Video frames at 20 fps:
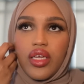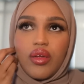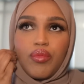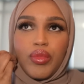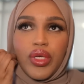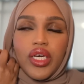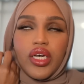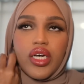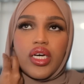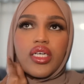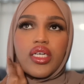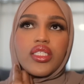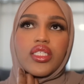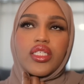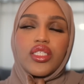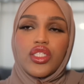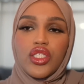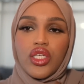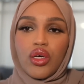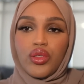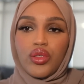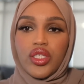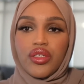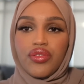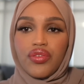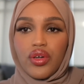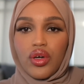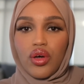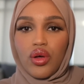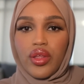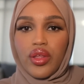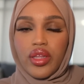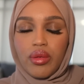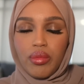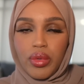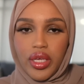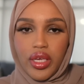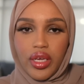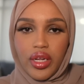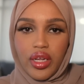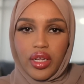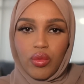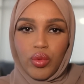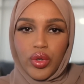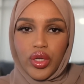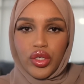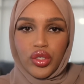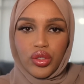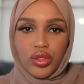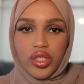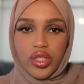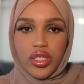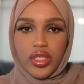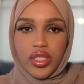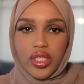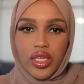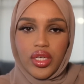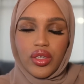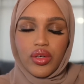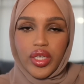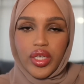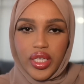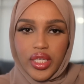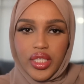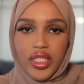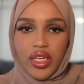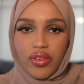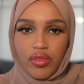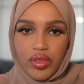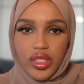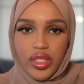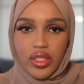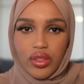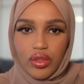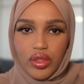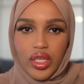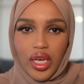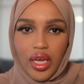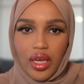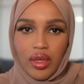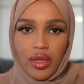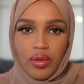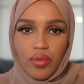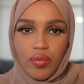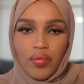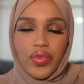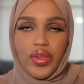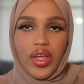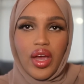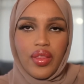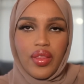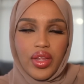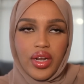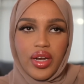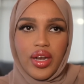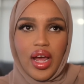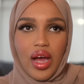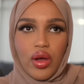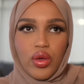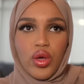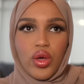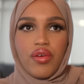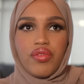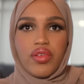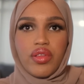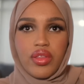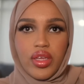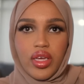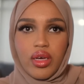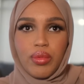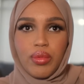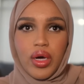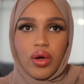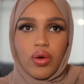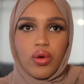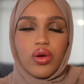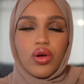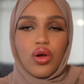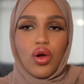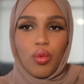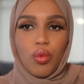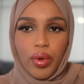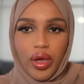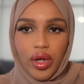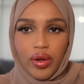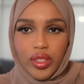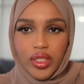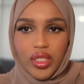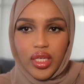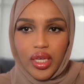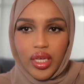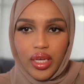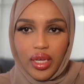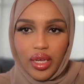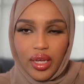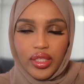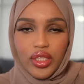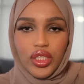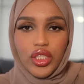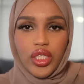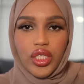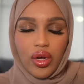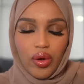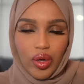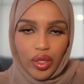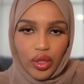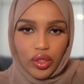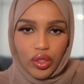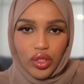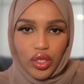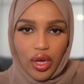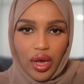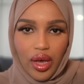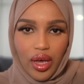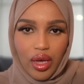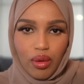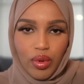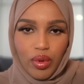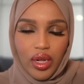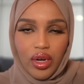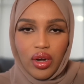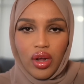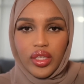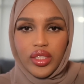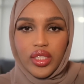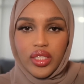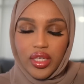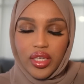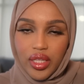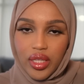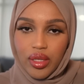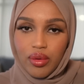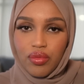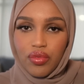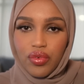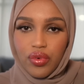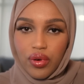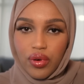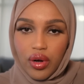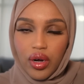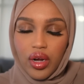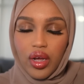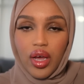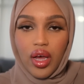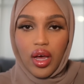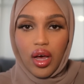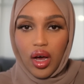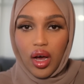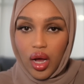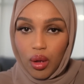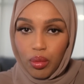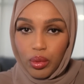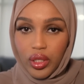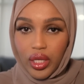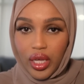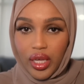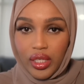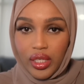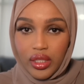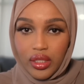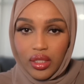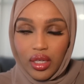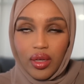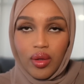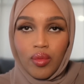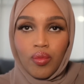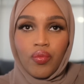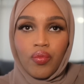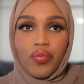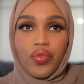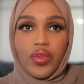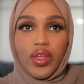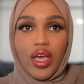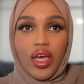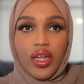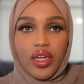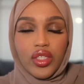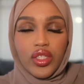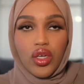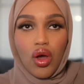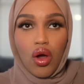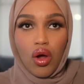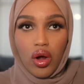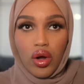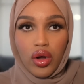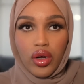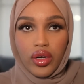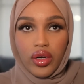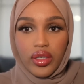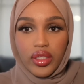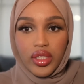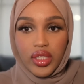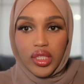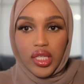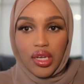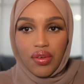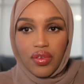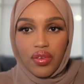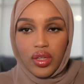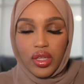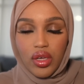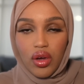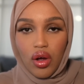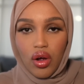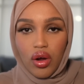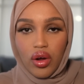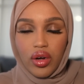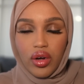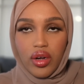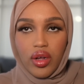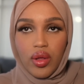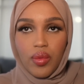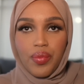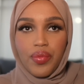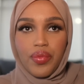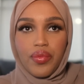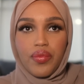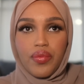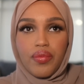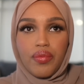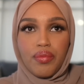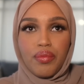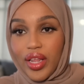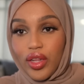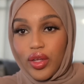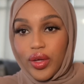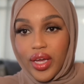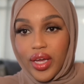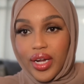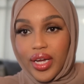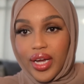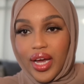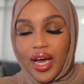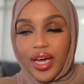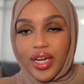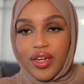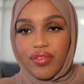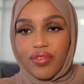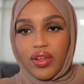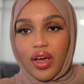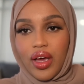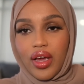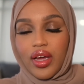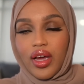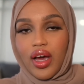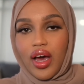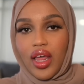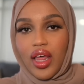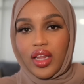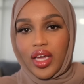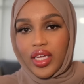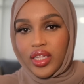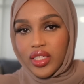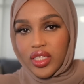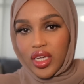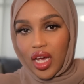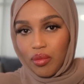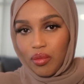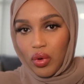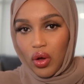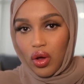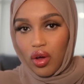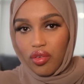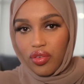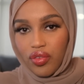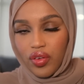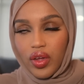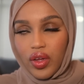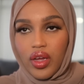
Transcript: because it's so difficult in the beginning when you're used to seeing your kids every single day and then now you have to think about co-parenting and sharing their time and not seeing them for a couple days and it's hard it's definitely hard i look at it kind of like i like the time off